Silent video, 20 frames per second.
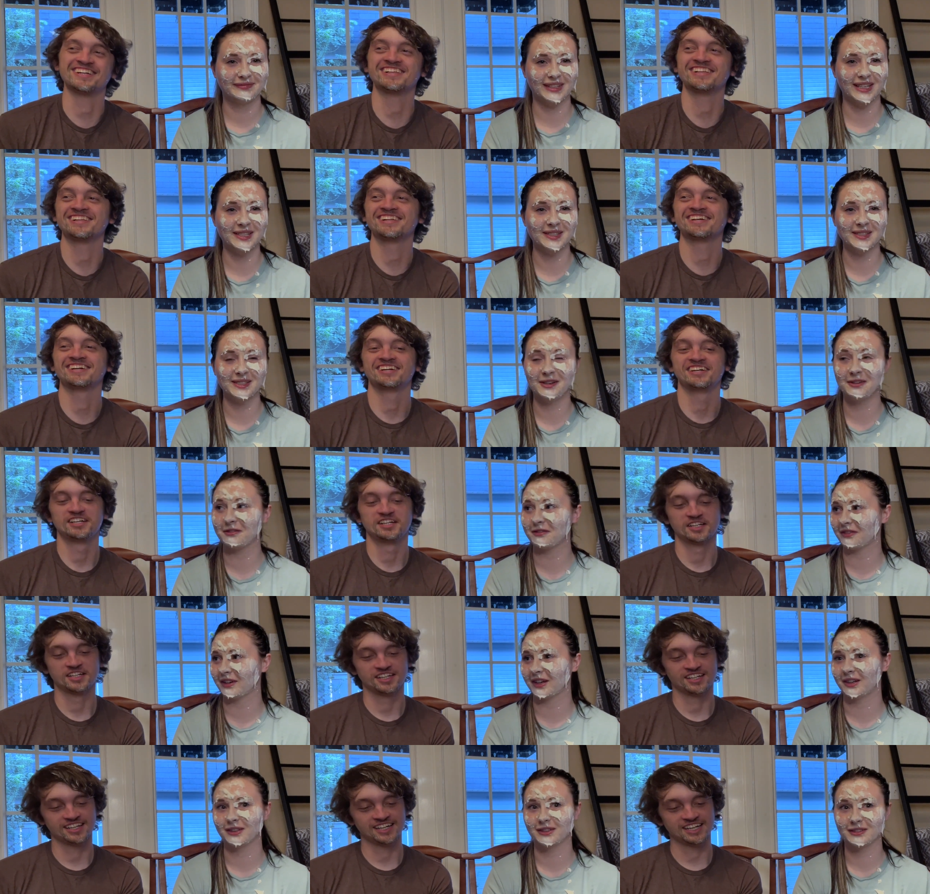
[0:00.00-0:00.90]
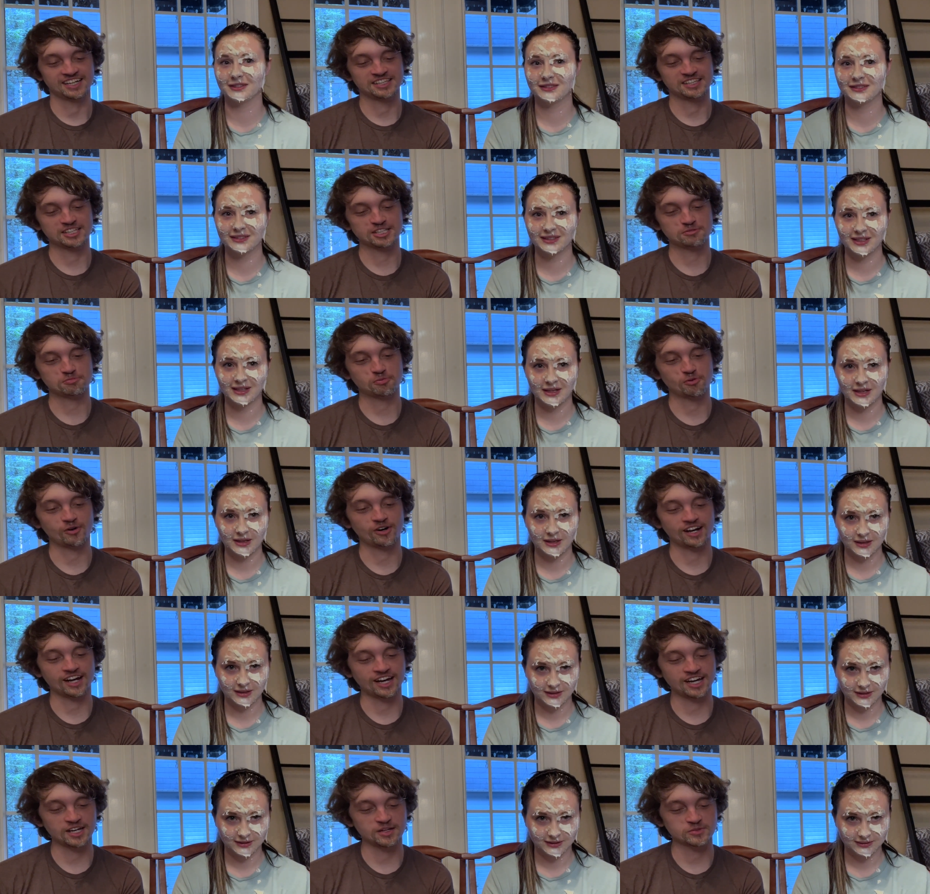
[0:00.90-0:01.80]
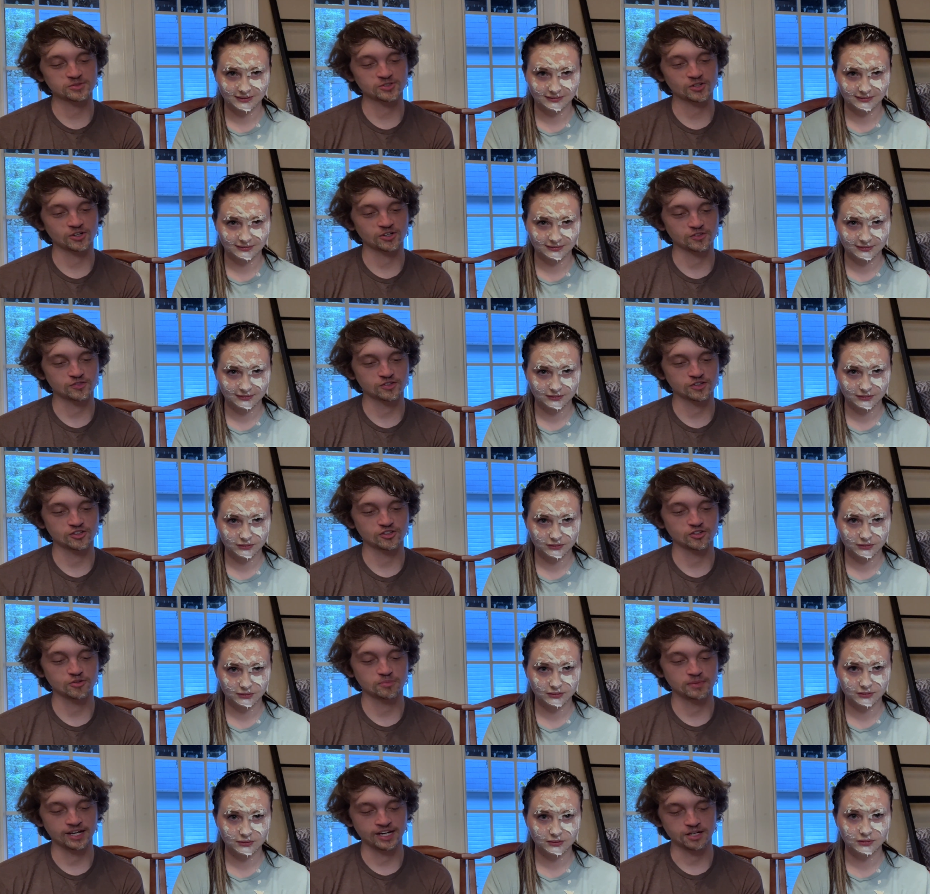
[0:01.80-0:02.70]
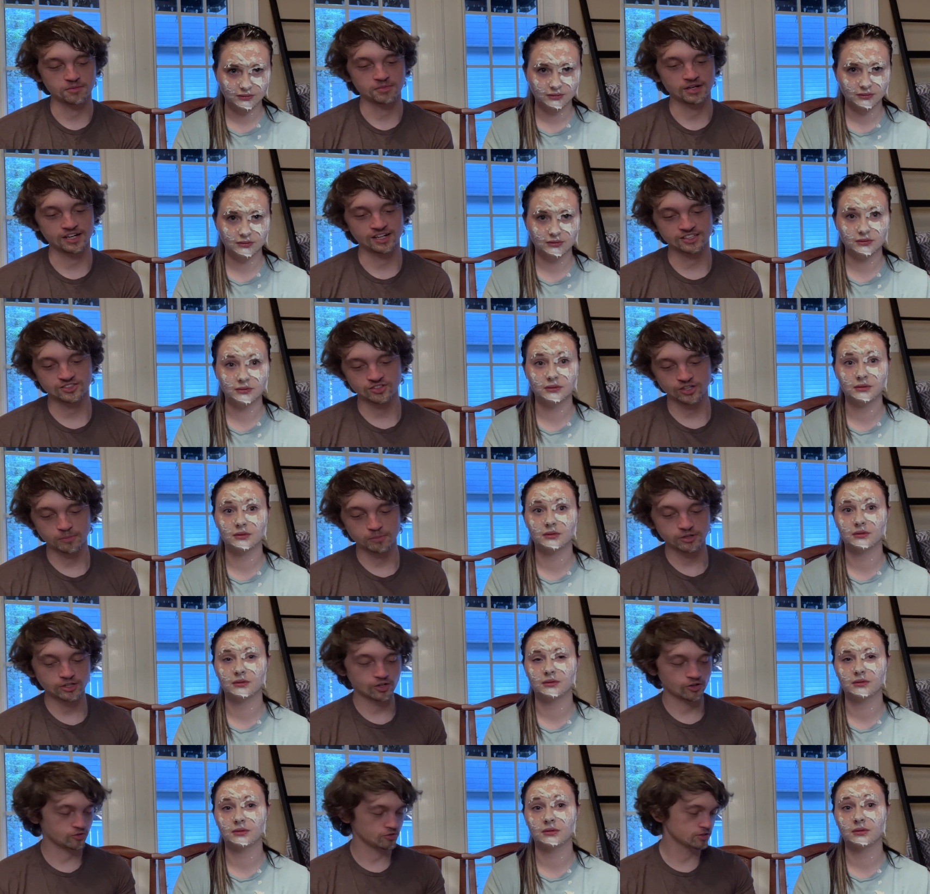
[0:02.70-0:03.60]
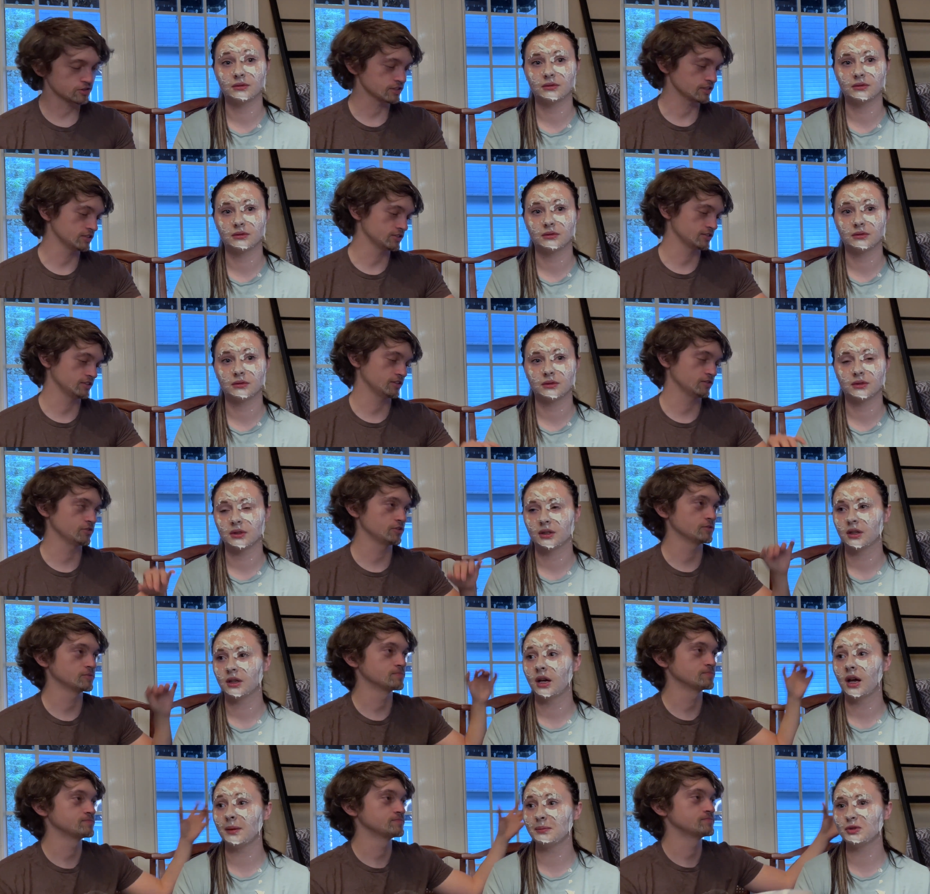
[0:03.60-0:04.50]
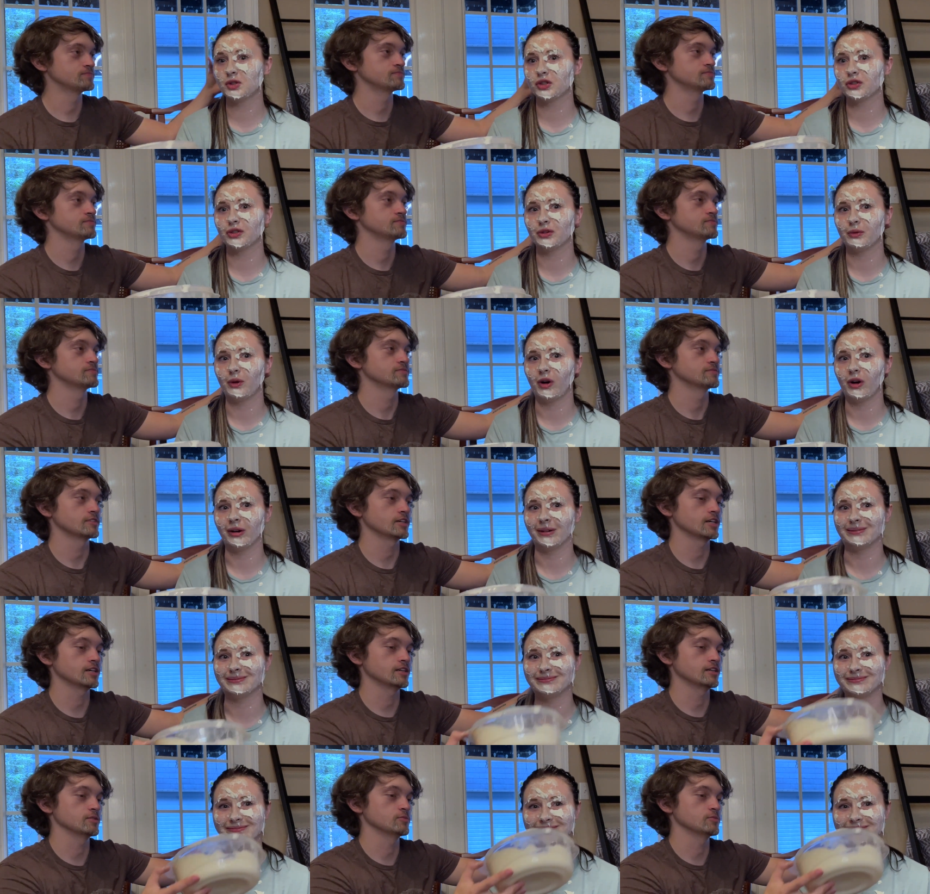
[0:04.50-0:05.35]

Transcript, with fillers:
Speaker 1: that's not fair.
Speaker 2: At this point, I am starting to feel a little bad about it, so I'm gonna go real easy on you.
Speaker 1: I'm sure you are. I